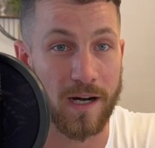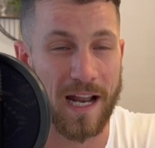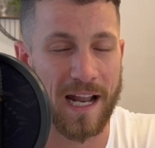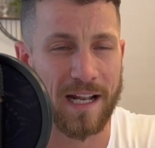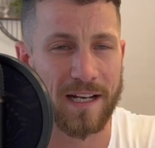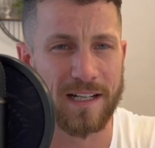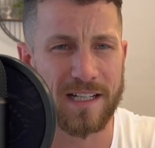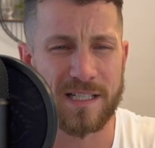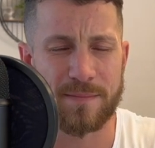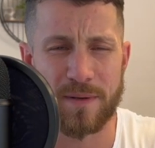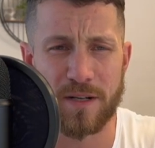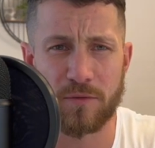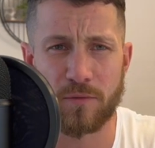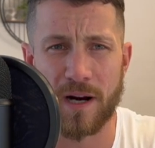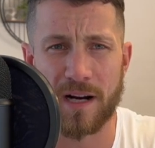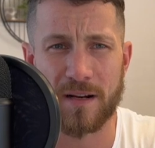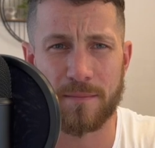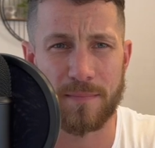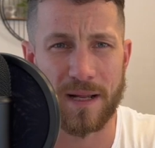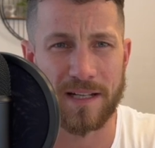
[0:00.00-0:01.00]
And it's been
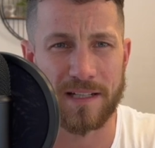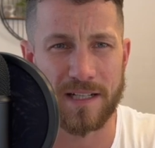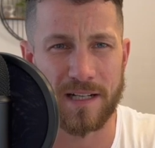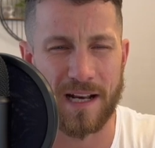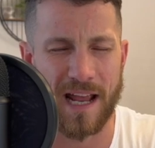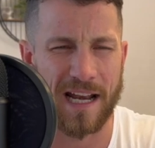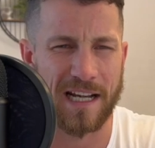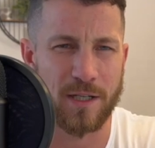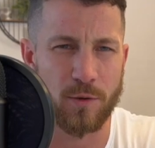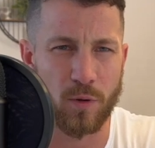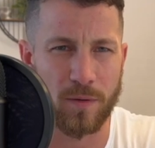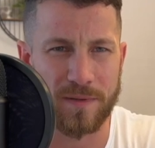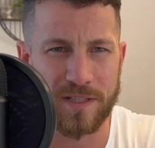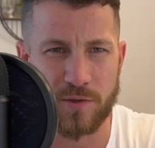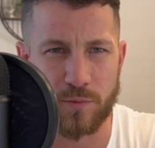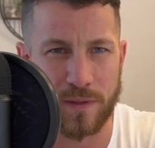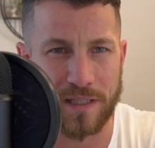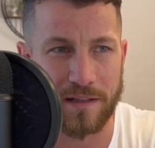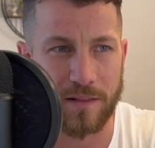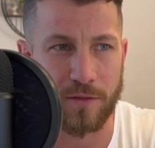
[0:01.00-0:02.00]
recommended anywhere
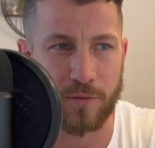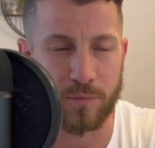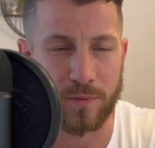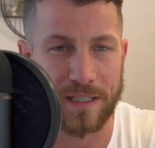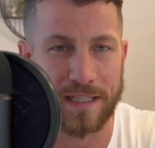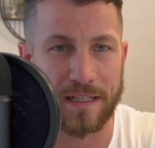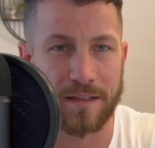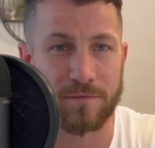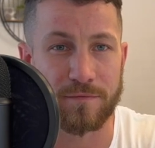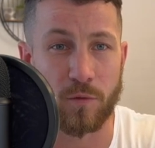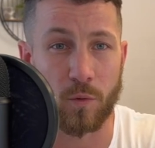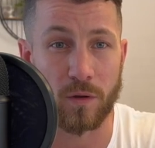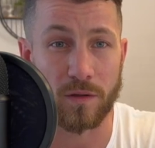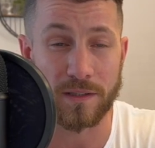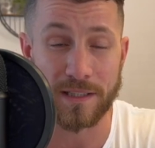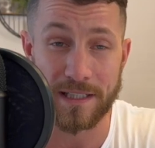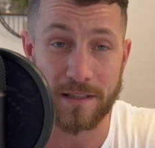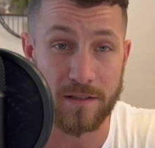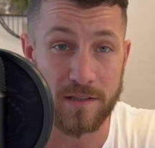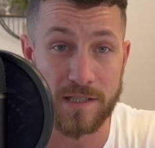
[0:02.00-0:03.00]
between three and four
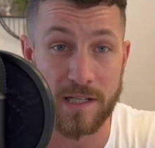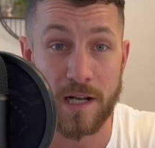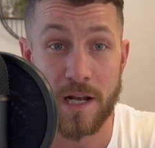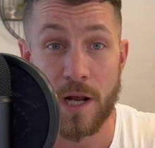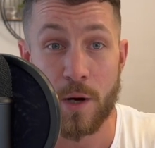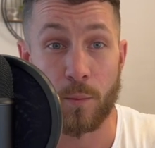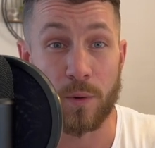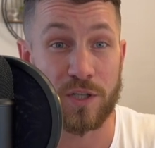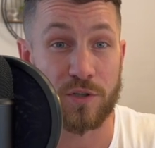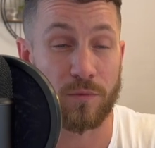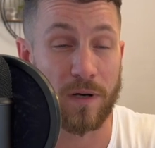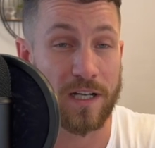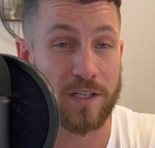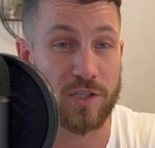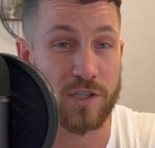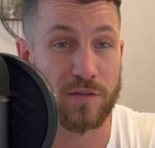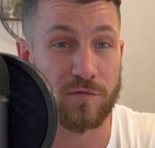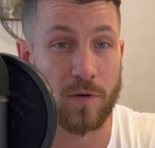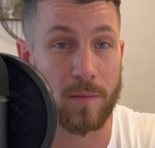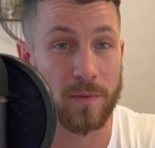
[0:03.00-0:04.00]
liters, which
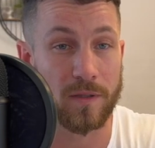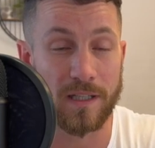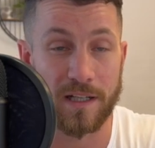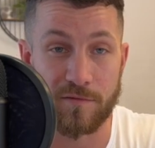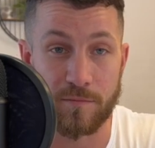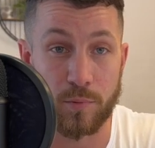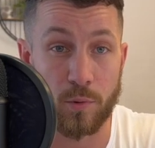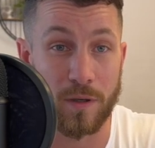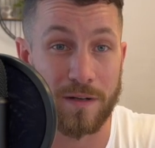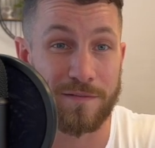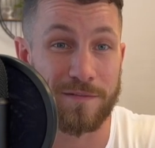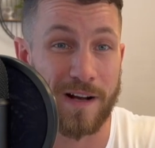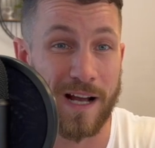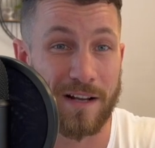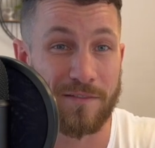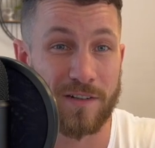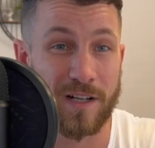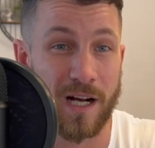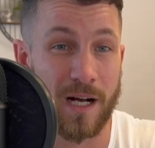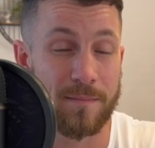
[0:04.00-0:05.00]
ranges from
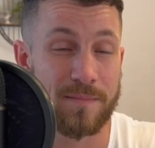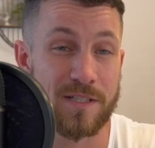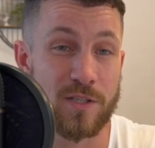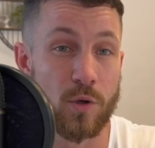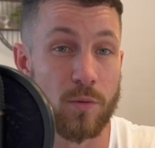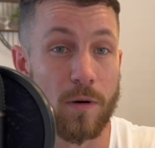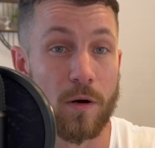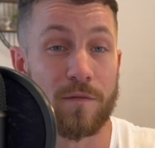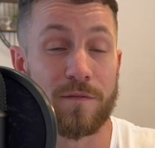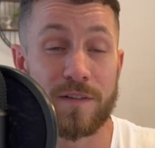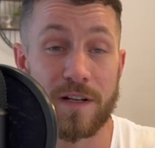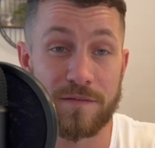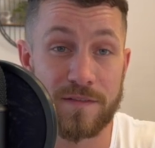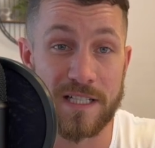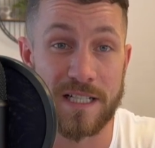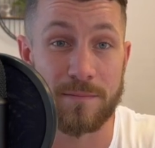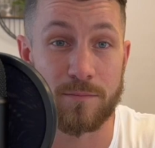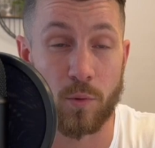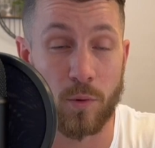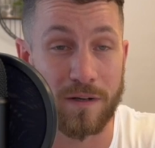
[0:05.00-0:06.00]
11.5 cups to about
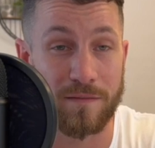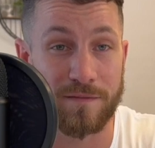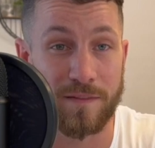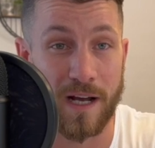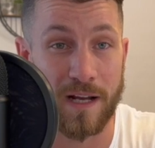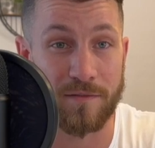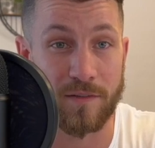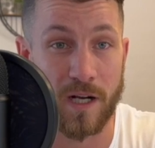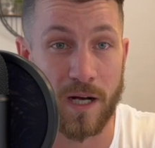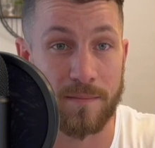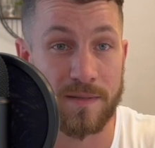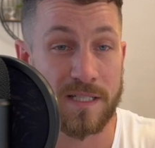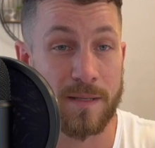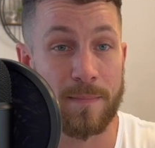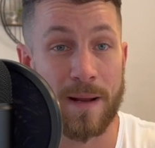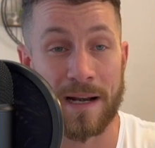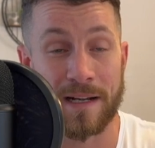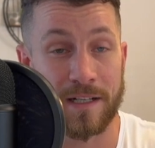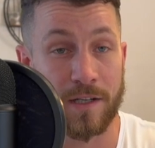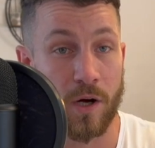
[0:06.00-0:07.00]
15.5 cups,
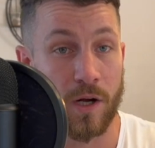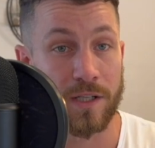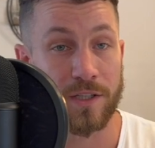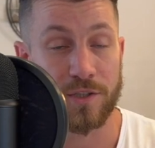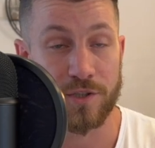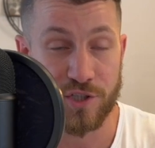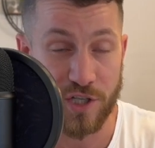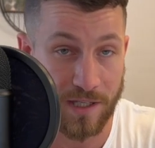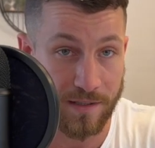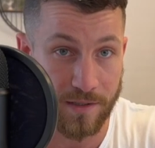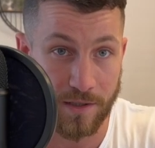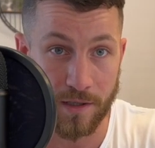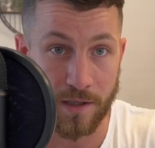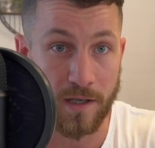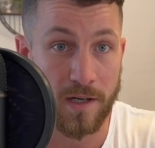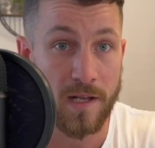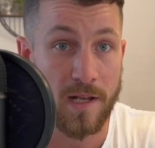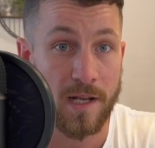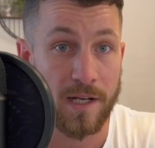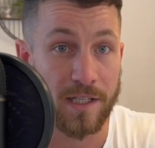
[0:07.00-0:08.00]
depending on your
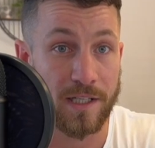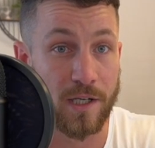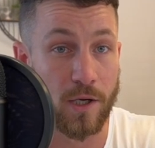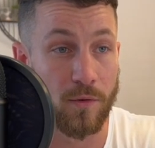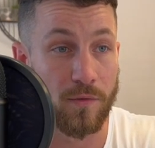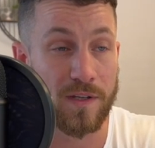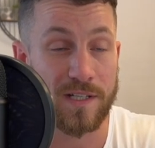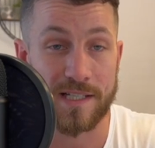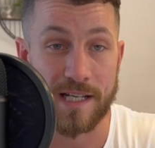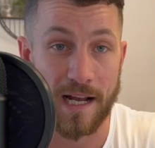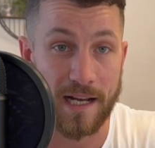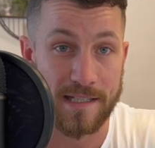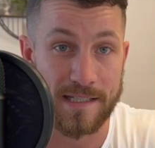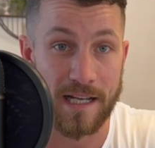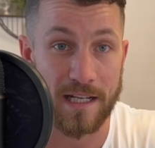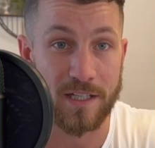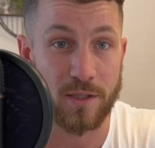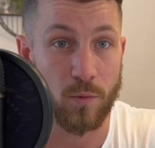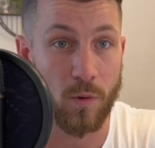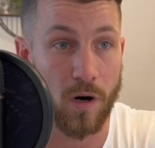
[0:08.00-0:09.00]
gender, you know, the size
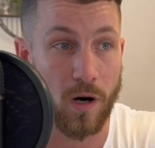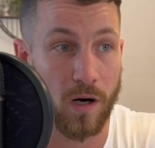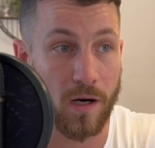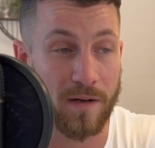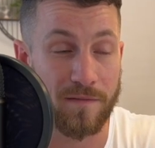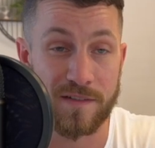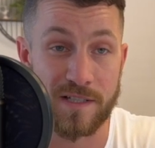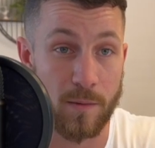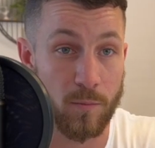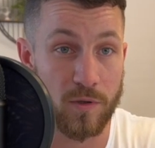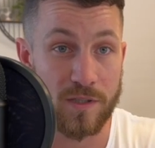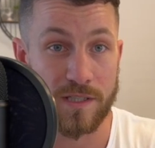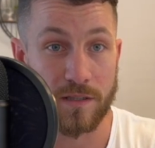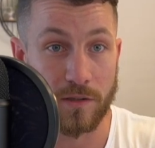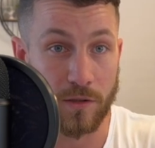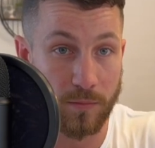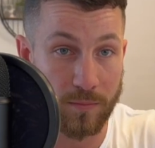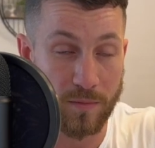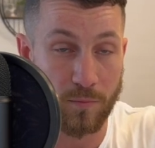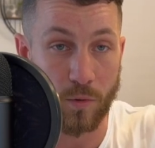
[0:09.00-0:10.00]
that you are. If someone's a
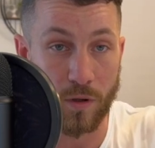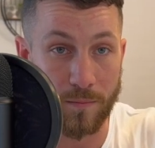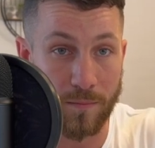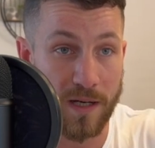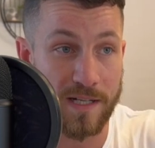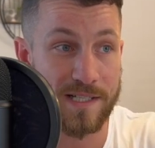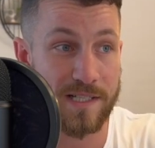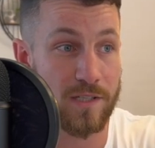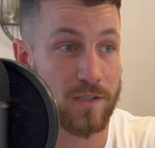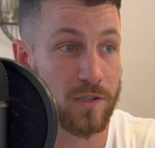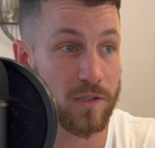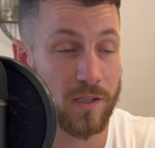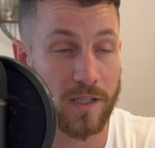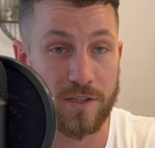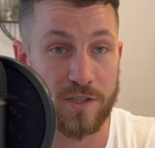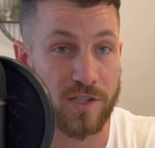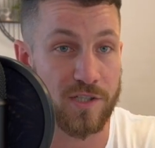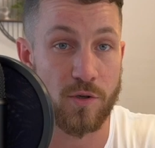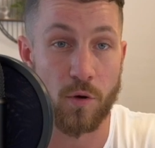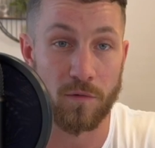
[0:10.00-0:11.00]
little bit more muscular and
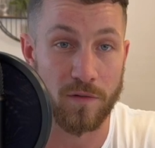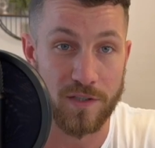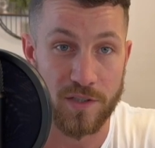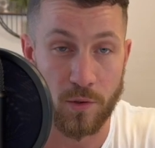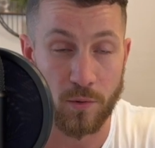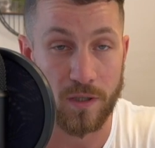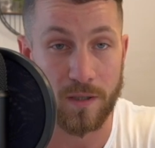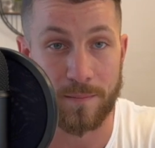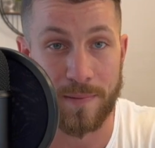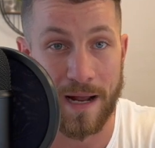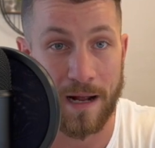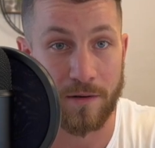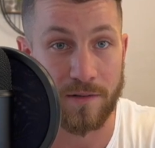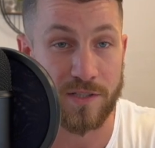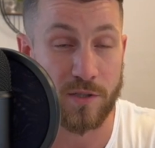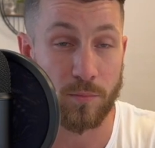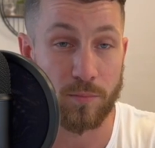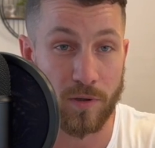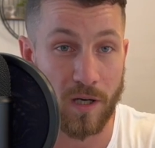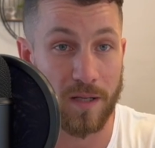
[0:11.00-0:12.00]
just over 200 pounds,
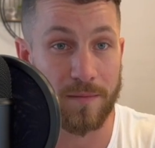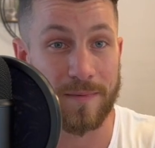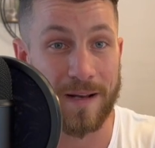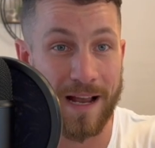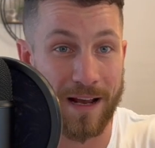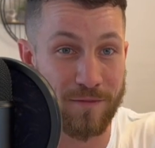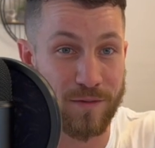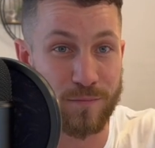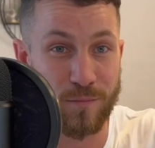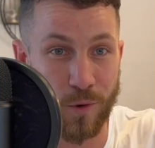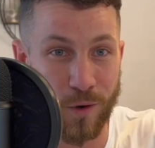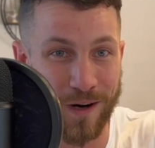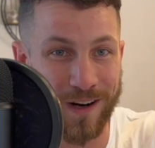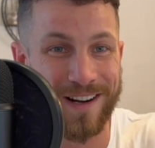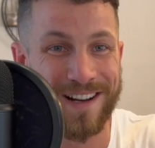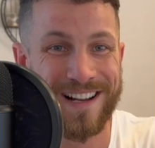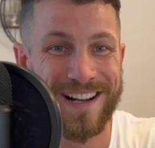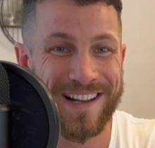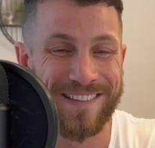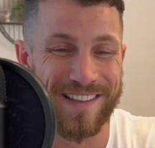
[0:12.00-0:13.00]
they'll probably be having more
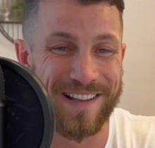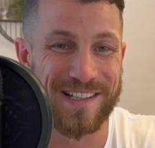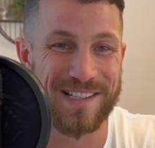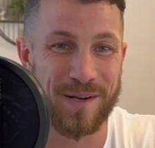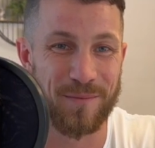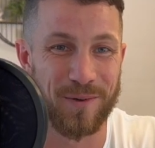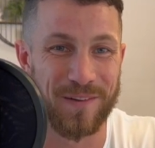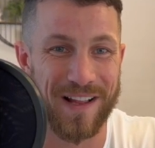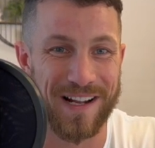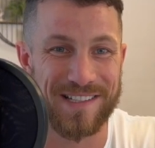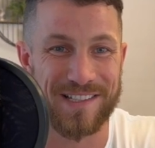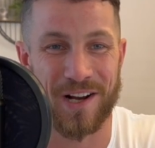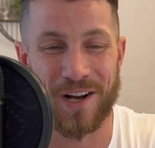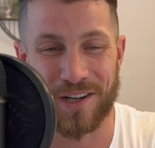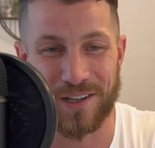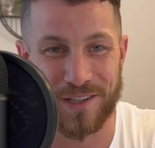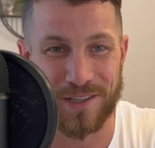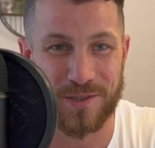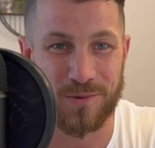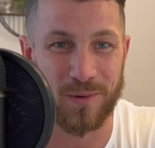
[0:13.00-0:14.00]
than someone that's
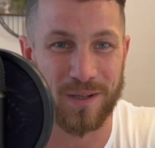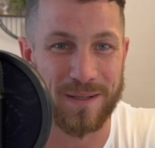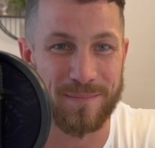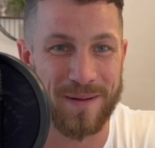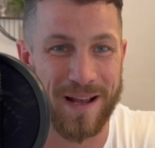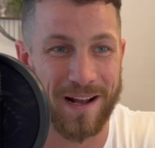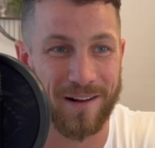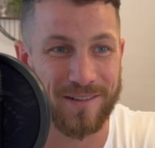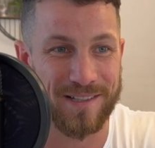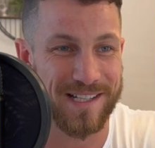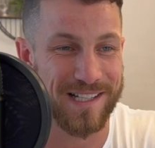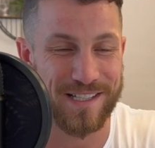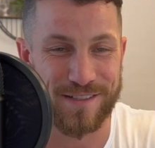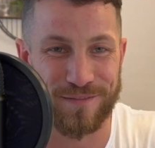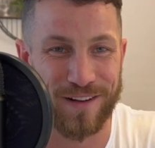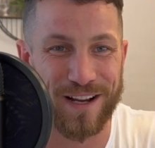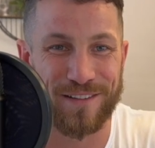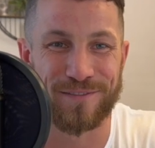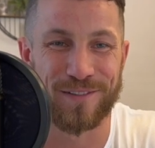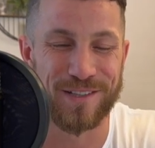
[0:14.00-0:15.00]
120 pounds, that's
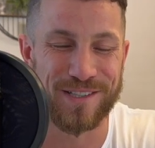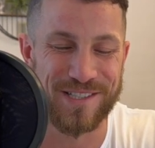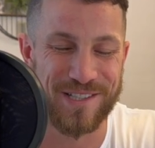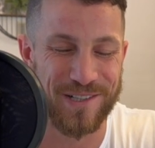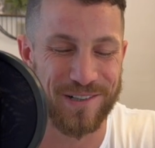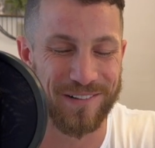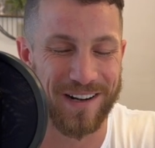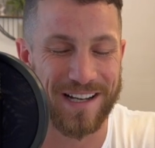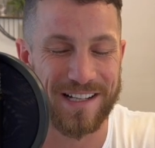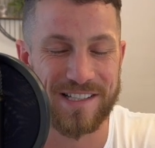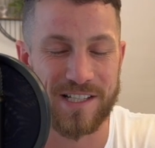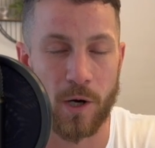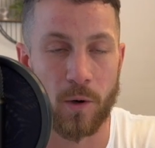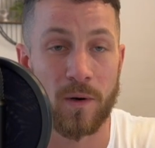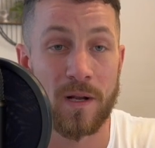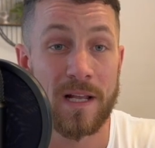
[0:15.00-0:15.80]
five foot two, right? So